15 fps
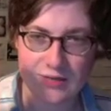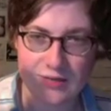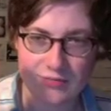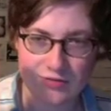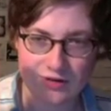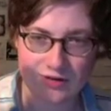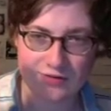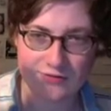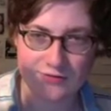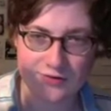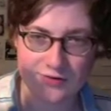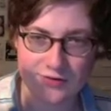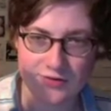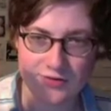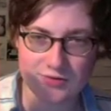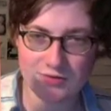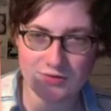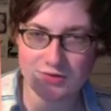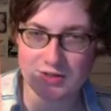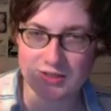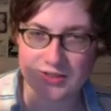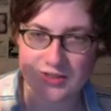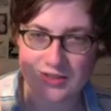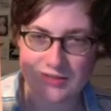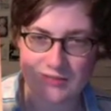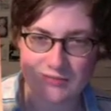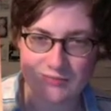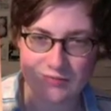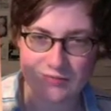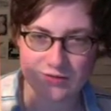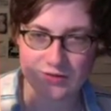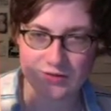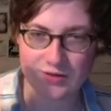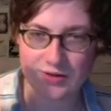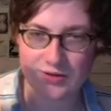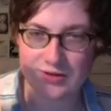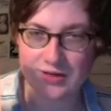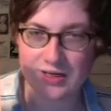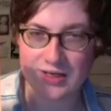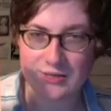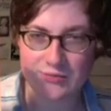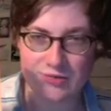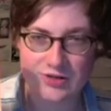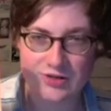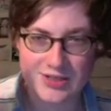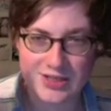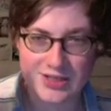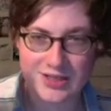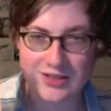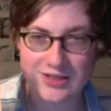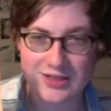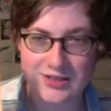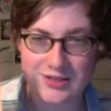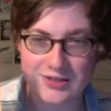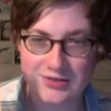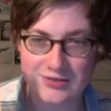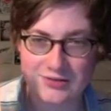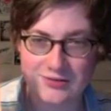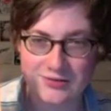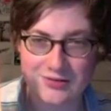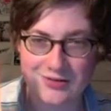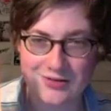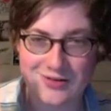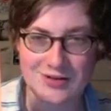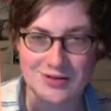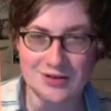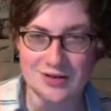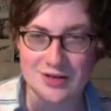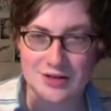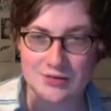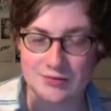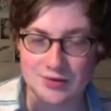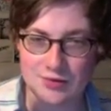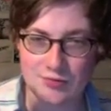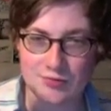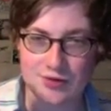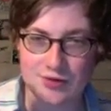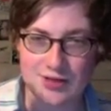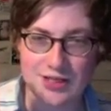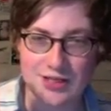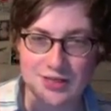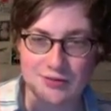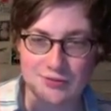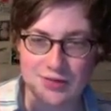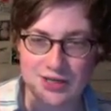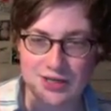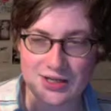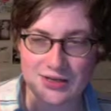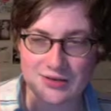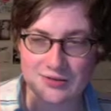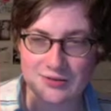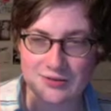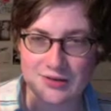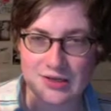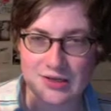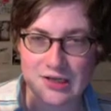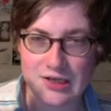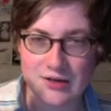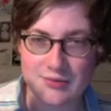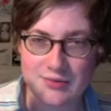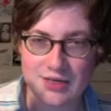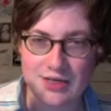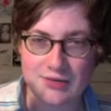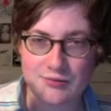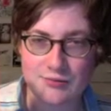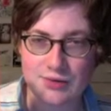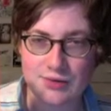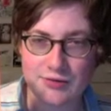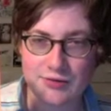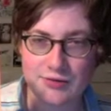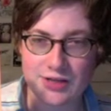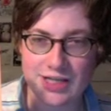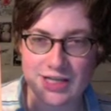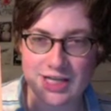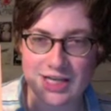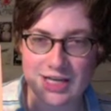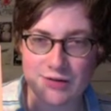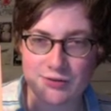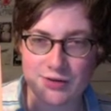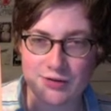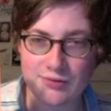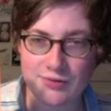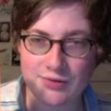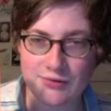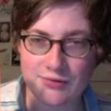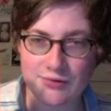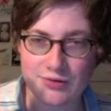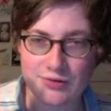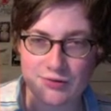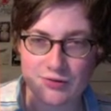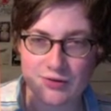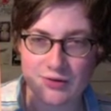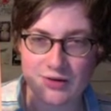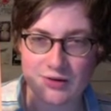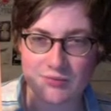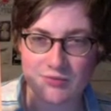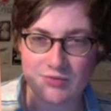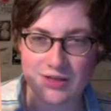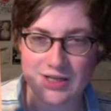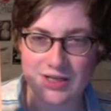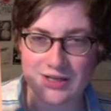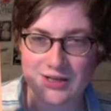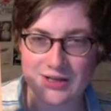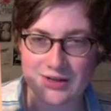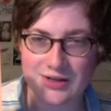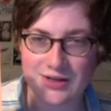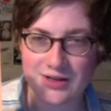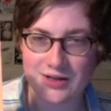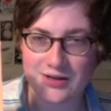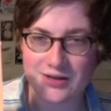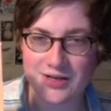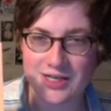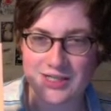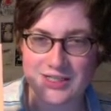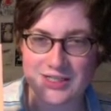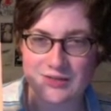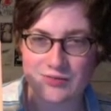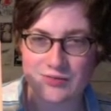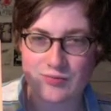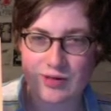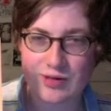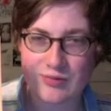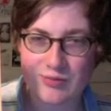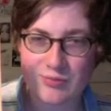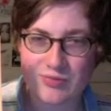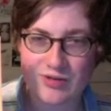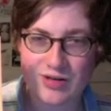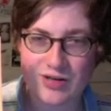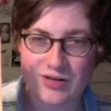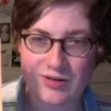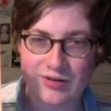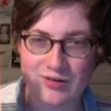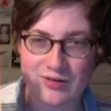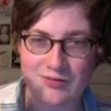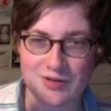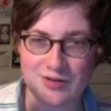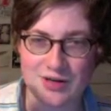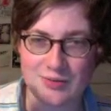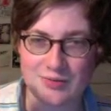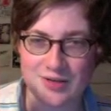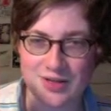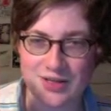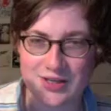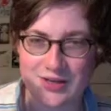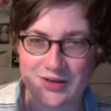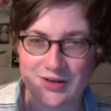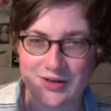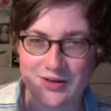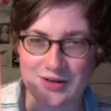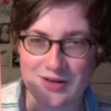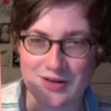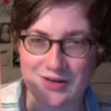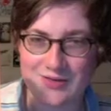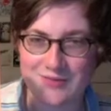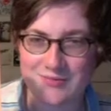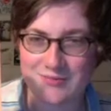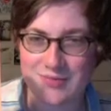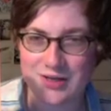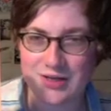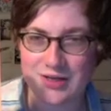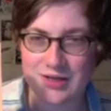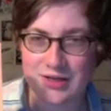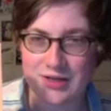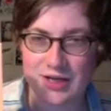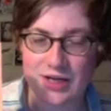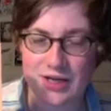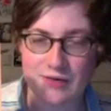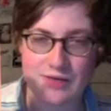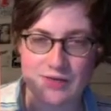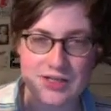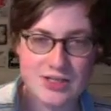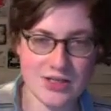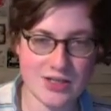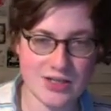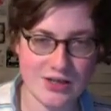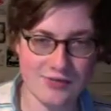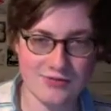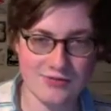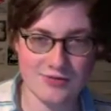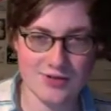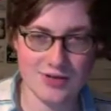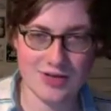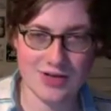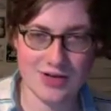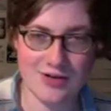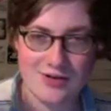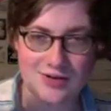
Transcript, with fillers: putting a filter on us, trying to protect the mm. children, when really we I mean, where were they when we were growing up with the internet in the 90s? We were pretty horrified by the internet, and we turned out fine.